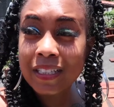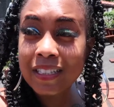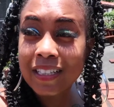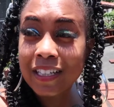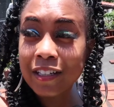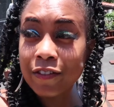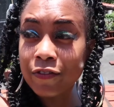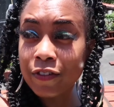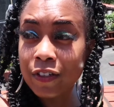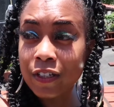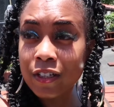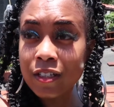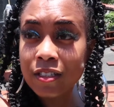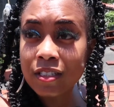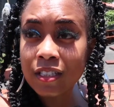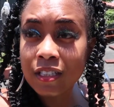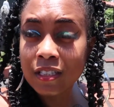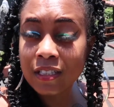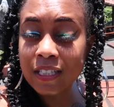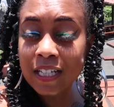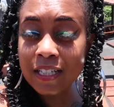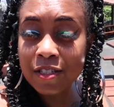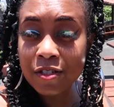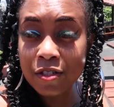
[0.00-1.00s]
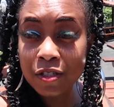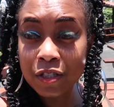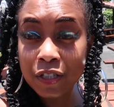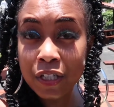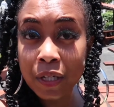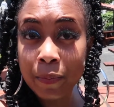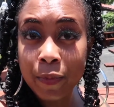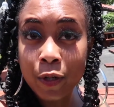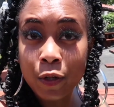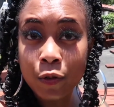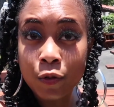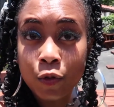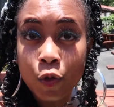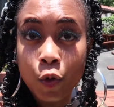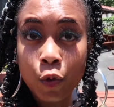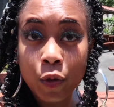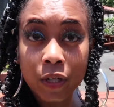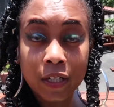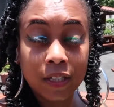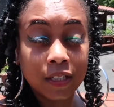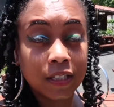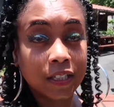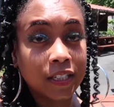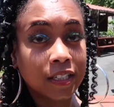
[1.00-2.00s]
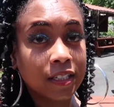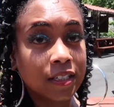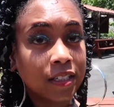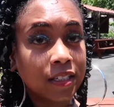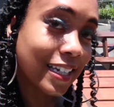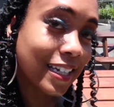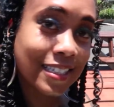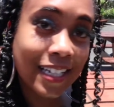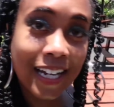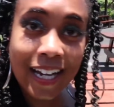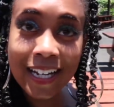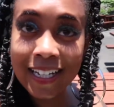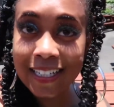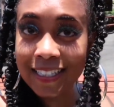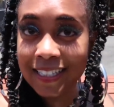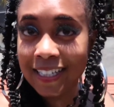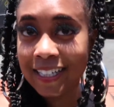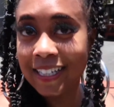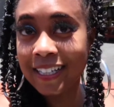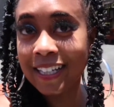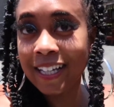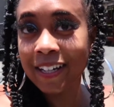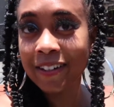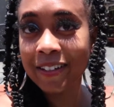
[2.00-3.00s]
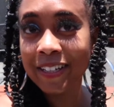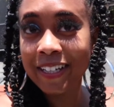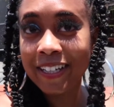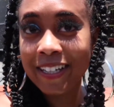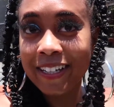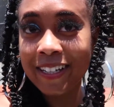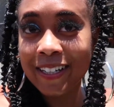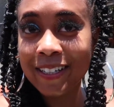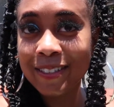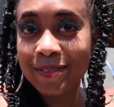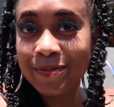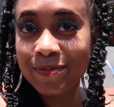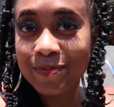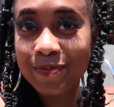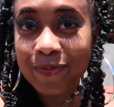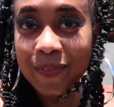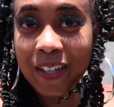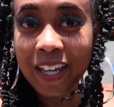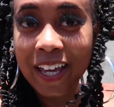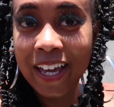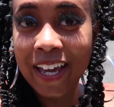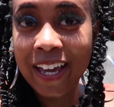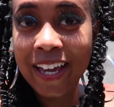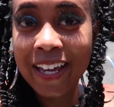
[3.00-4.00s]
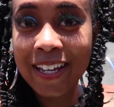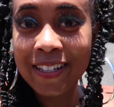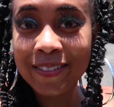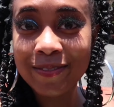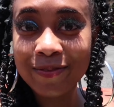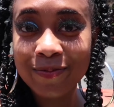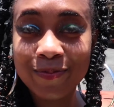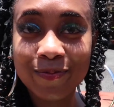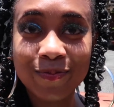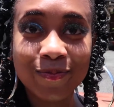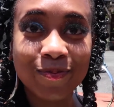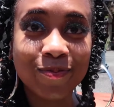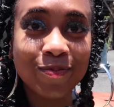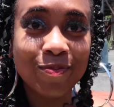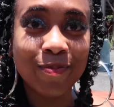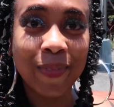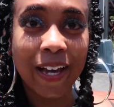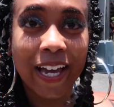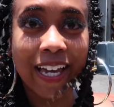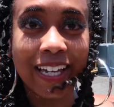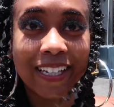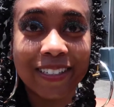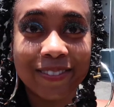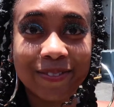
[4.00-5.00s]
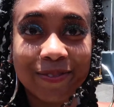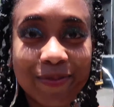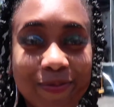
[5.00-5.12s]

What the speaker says: eat that first because that's just gonna melt quickly. Hot as hell out here. Okay, bye.